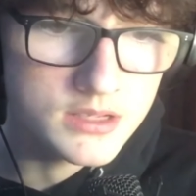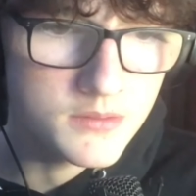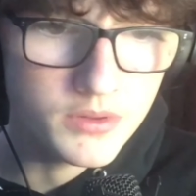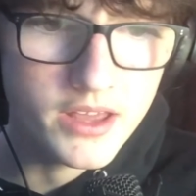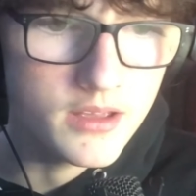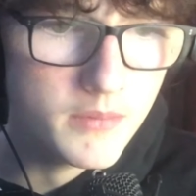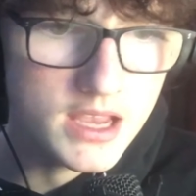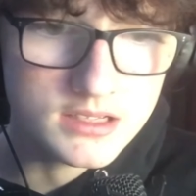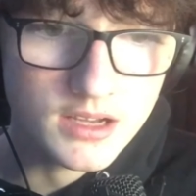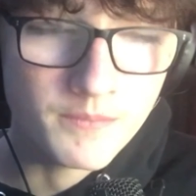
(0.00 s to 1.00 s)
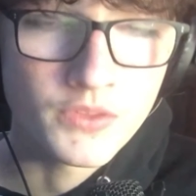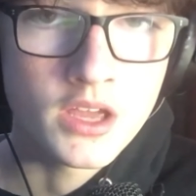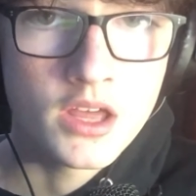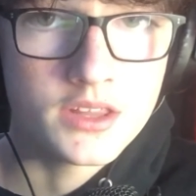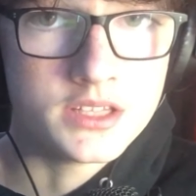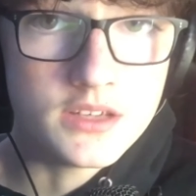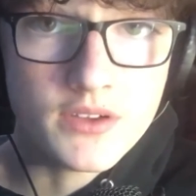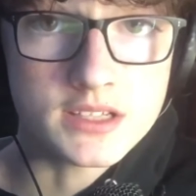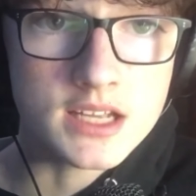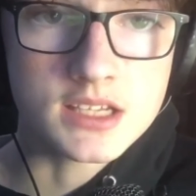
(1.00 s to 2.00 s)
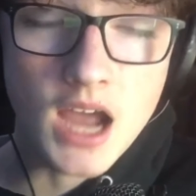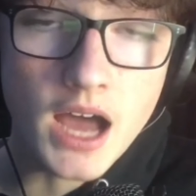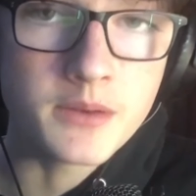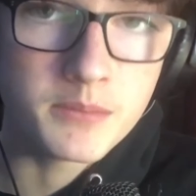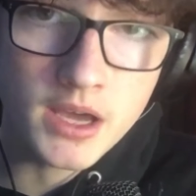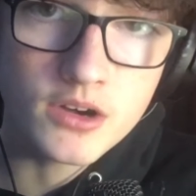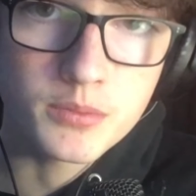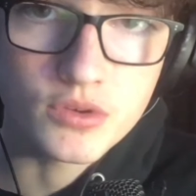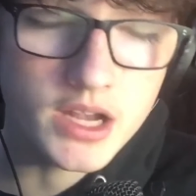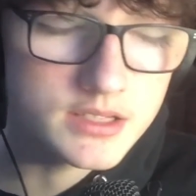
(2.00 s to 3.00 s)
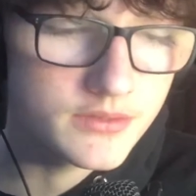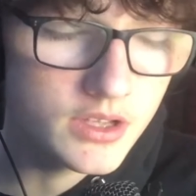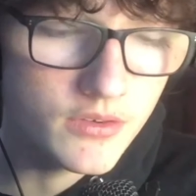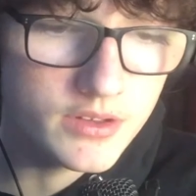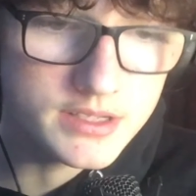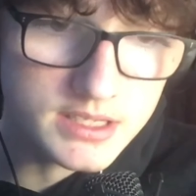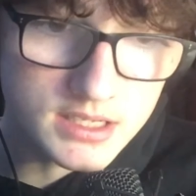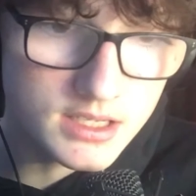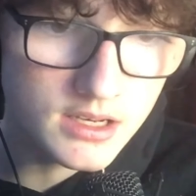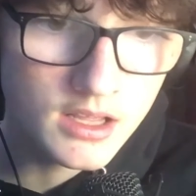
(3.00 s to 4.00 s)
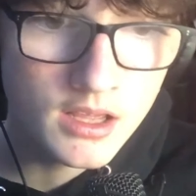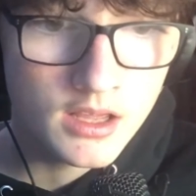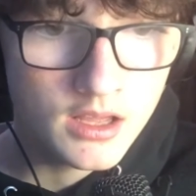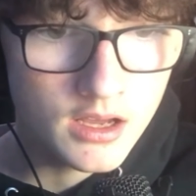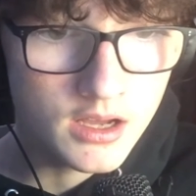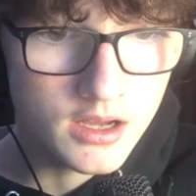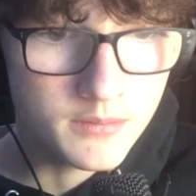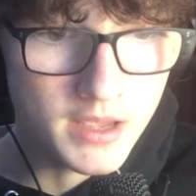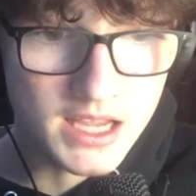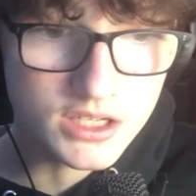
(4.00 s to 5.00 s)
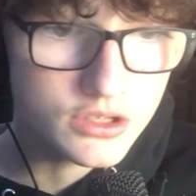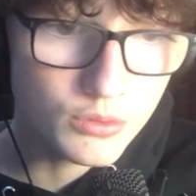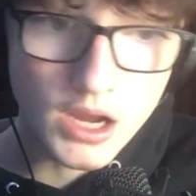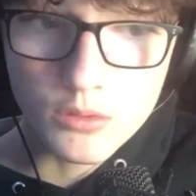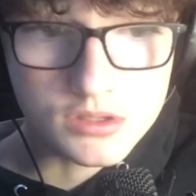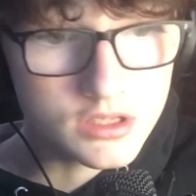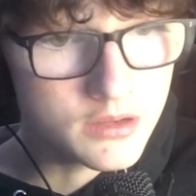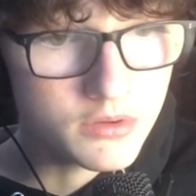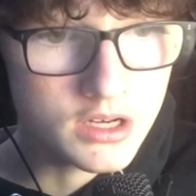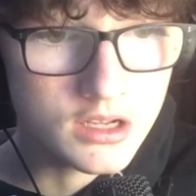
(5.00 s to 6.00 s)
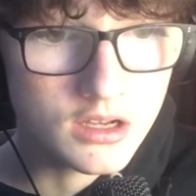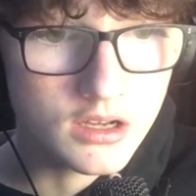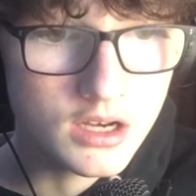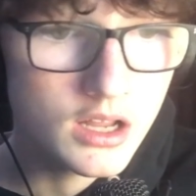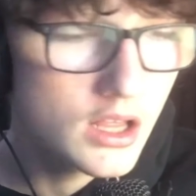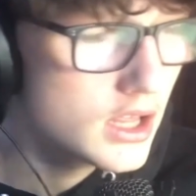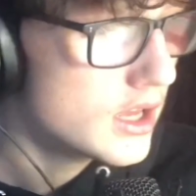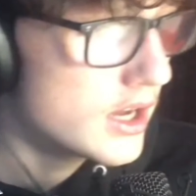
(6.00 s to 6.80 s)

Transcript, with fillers: Ridley's been playing amazing. The defense has gotten better progressively over the season. Um, AJ Terrell was looking pretty good.